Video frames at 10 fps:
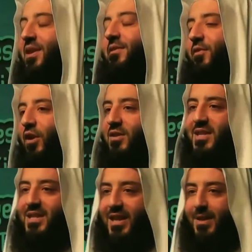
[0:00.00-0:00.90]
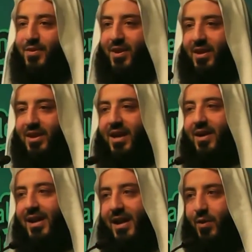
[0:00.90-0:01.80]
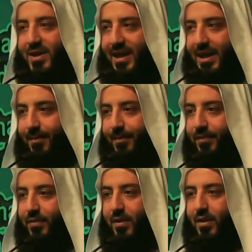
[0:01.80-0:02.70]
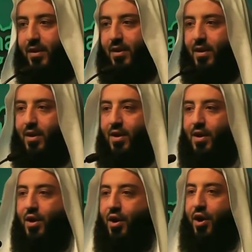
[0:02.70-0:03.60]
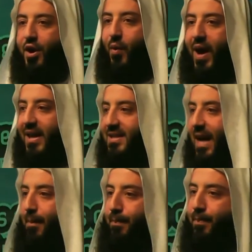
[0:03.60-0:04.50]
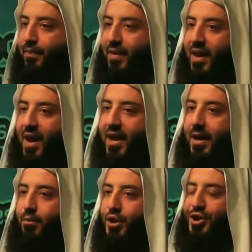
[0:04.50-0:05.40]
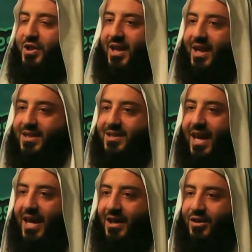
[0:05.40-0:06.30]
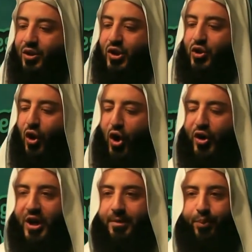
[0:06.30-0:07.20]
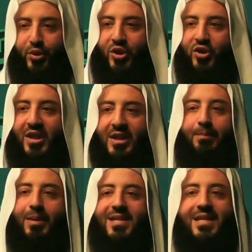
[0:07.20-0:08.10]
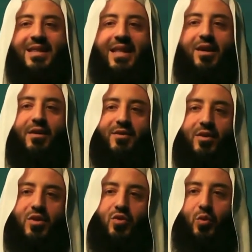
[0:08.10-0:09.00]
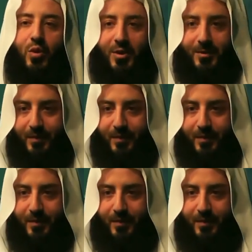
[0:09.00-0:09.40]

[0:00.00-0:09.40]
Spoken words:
He falls asleep, sallallahu alayhi wasallam. He wakes up, and a mushrik has taken the sword and put it on the blessed neck of the Rasul.